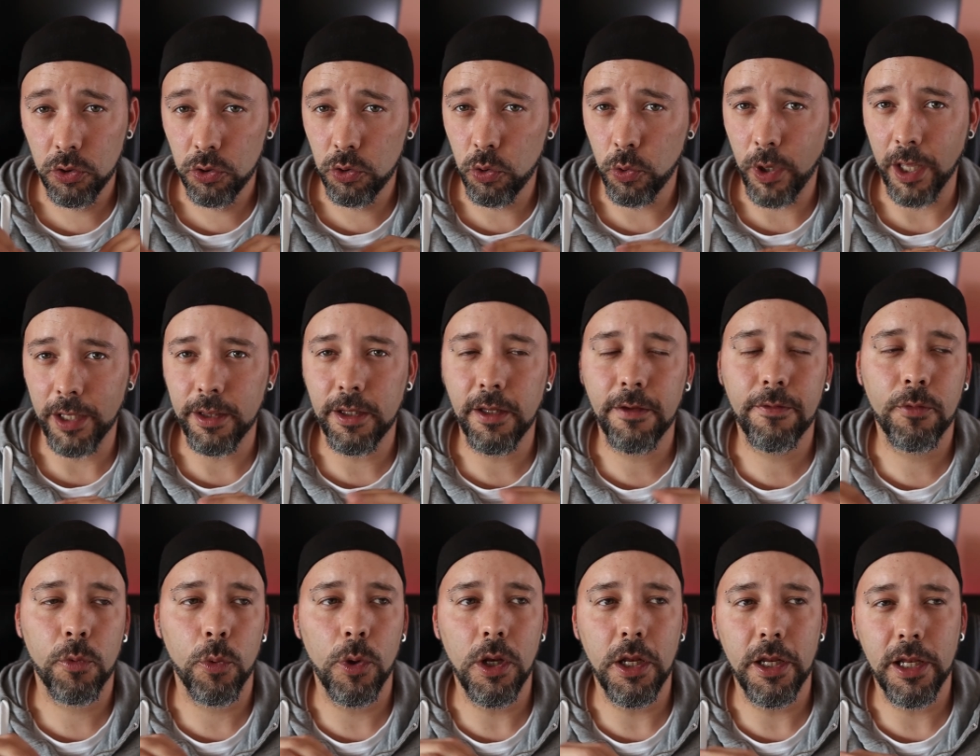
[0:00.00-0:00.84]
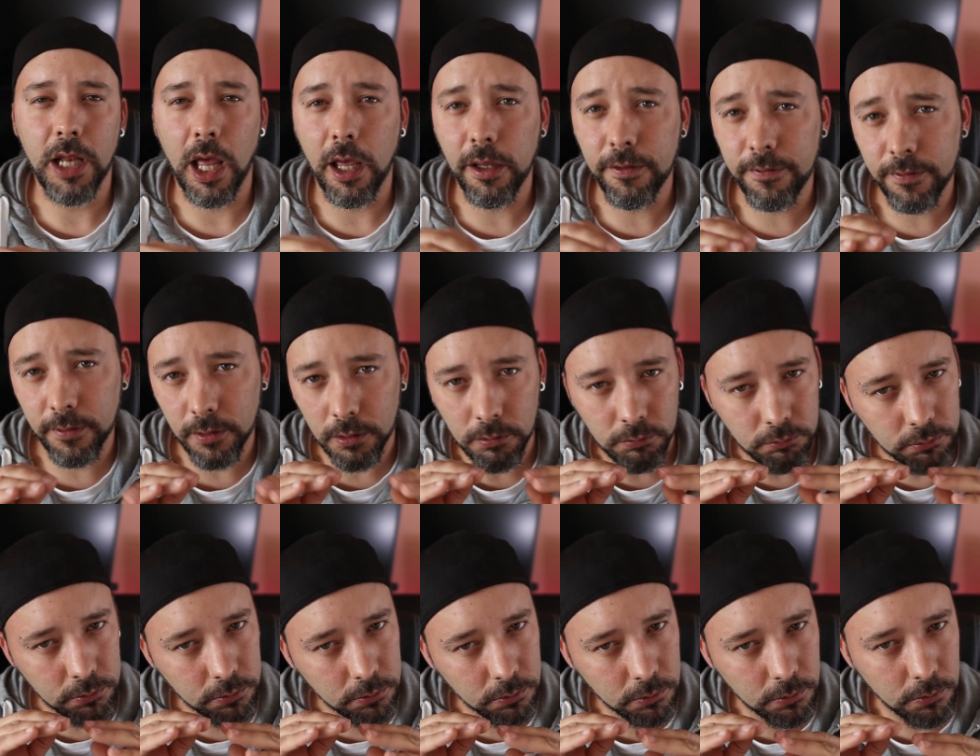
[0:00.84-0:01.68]
to get this really nice
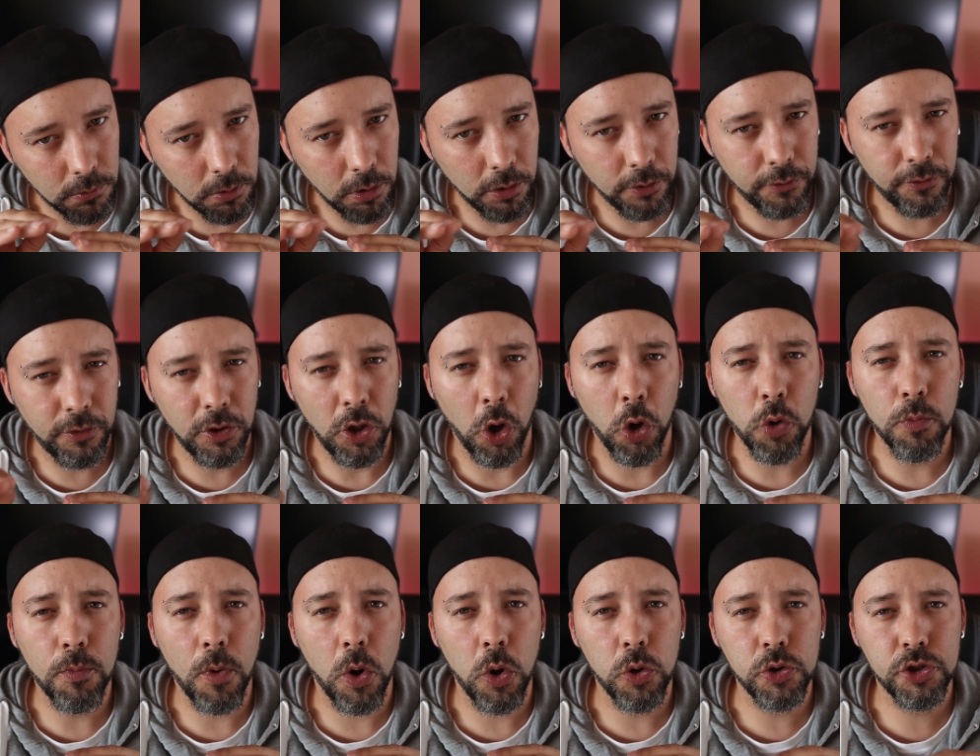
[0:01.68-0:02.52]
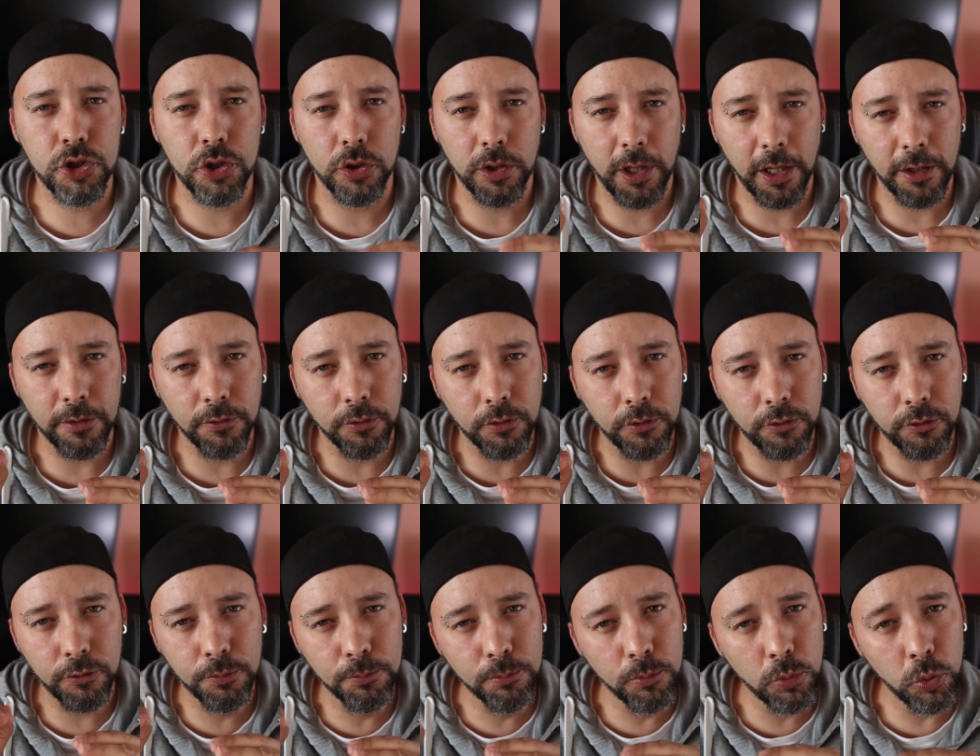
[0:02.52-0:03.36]
slow motion and
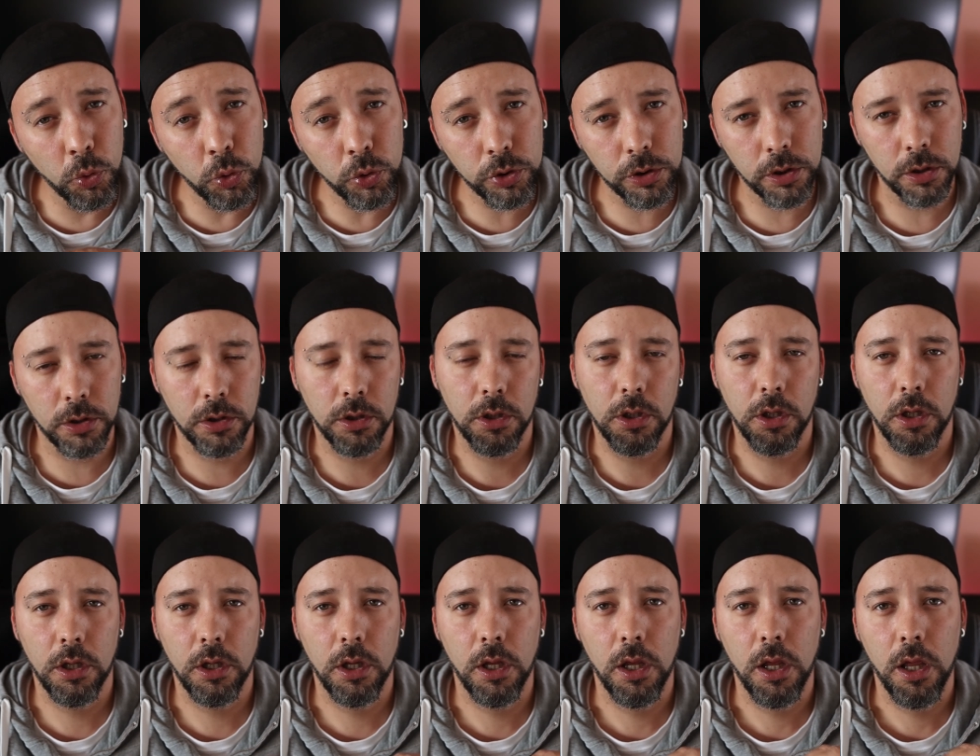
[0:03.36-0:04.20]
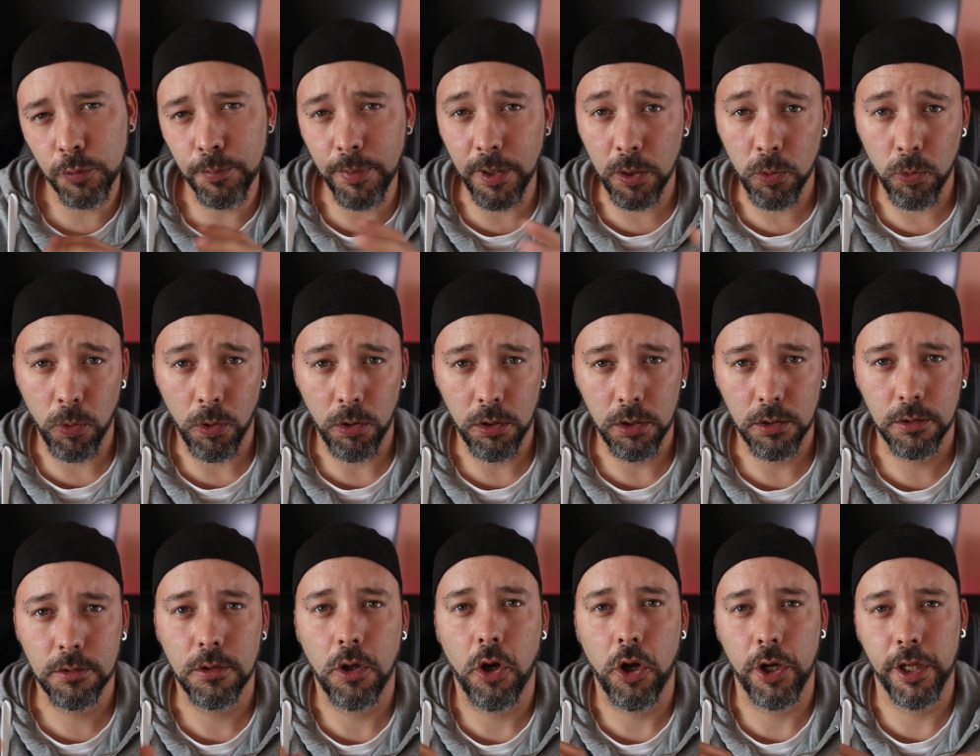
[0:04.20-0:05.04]
smooth B-roll
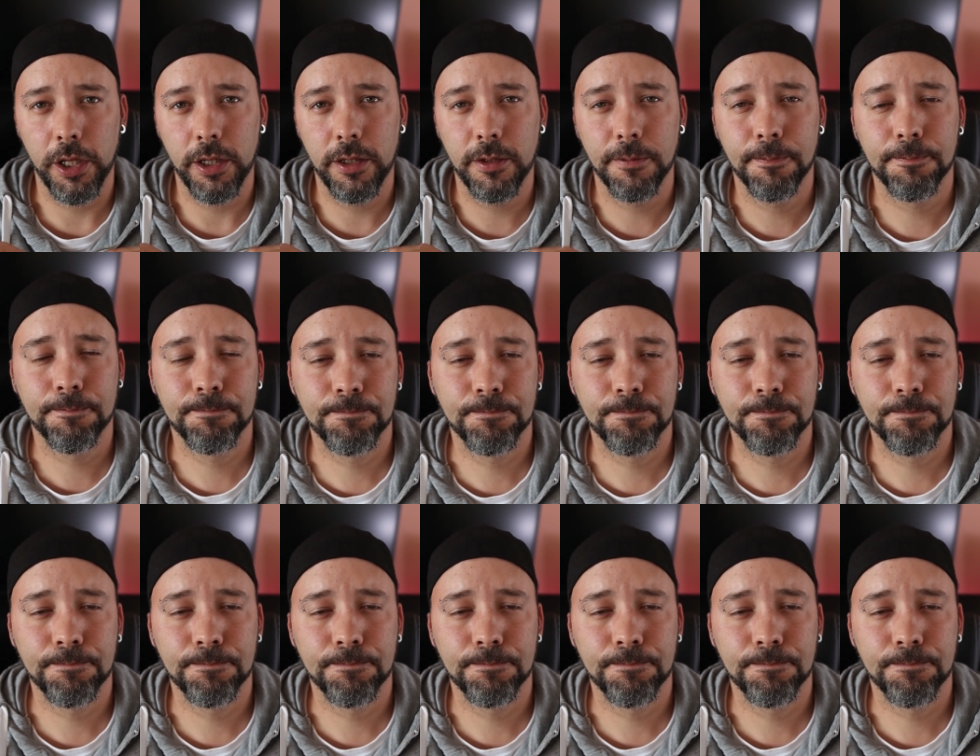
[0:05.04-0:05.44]
on it.